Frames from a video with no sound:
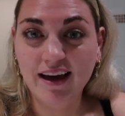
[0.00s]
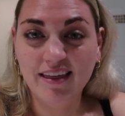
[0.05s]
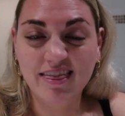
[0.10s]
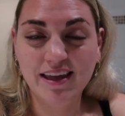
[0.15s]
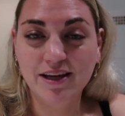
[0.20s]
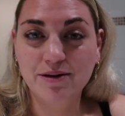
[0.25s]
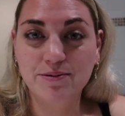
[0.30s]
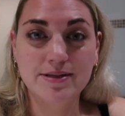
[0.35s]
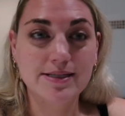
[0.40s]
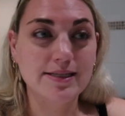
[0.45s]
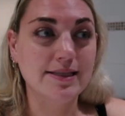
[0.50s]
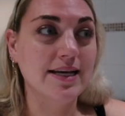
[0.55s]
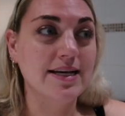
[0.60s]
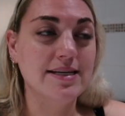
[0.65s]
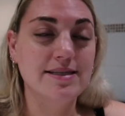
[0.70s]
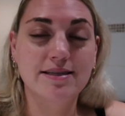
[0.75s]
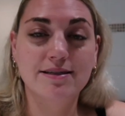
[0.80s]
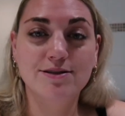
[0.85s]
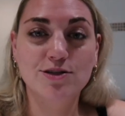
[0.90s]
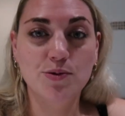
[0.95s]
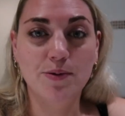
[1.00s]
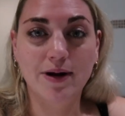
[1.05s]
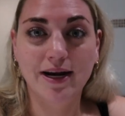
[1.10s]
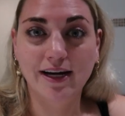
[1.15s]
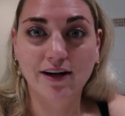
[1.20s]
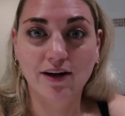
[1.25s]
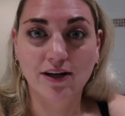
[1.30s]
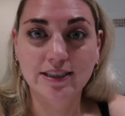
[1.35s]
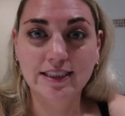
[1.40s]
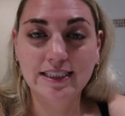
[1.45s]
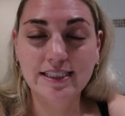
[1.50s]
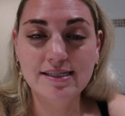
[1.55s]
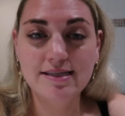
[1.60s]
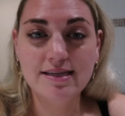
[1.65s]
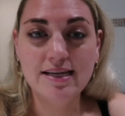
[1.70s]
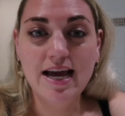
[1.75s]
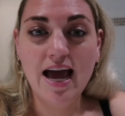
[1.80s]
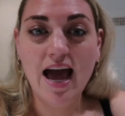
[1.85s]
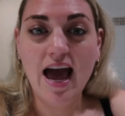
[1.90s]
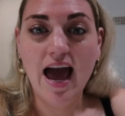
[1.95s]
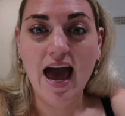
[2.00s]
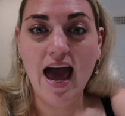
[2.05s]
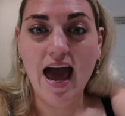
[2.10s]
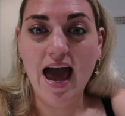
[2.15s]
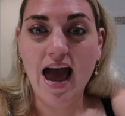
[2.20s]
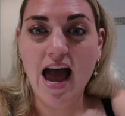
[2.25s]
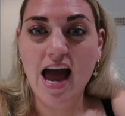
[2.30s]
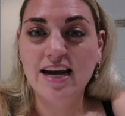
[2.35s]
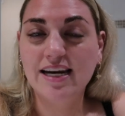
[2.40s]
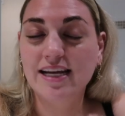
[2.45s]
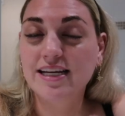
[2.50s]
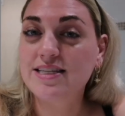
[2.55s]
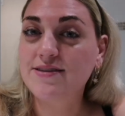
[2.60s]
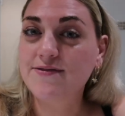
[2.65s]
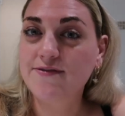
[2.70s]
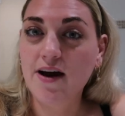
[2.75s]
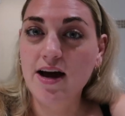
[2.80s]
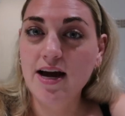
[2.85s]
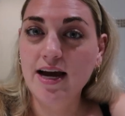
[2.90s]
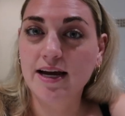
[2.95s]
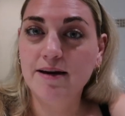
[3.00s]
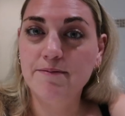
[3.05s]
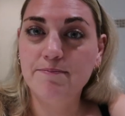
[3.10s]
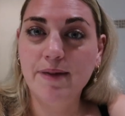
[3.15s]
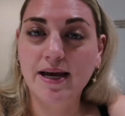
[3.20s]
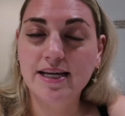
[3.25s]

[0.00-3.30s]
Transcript: I think it was less than $20, and it's fine.